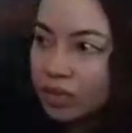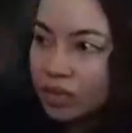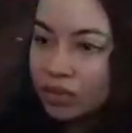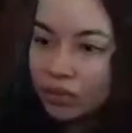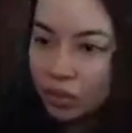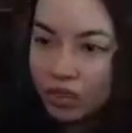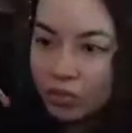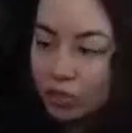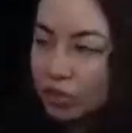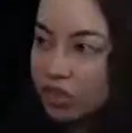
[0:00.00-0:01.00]
We need a little
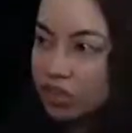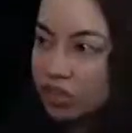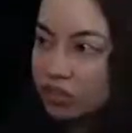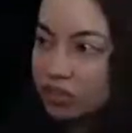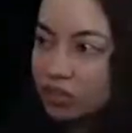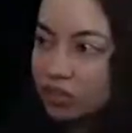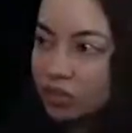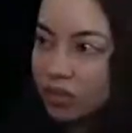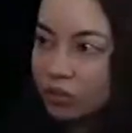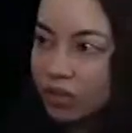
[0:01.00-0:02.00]
bit more, so
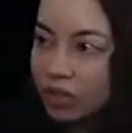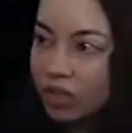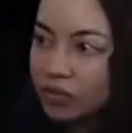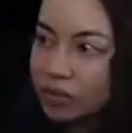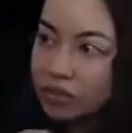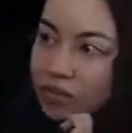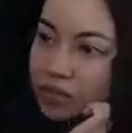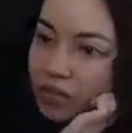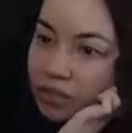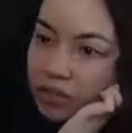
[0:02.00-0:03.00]
what do we have? We gotta
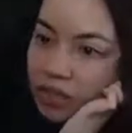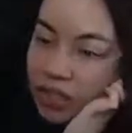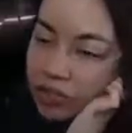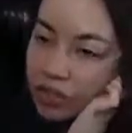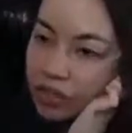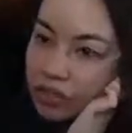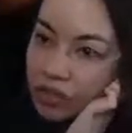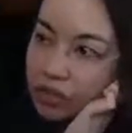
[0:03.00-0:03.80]
check out the left.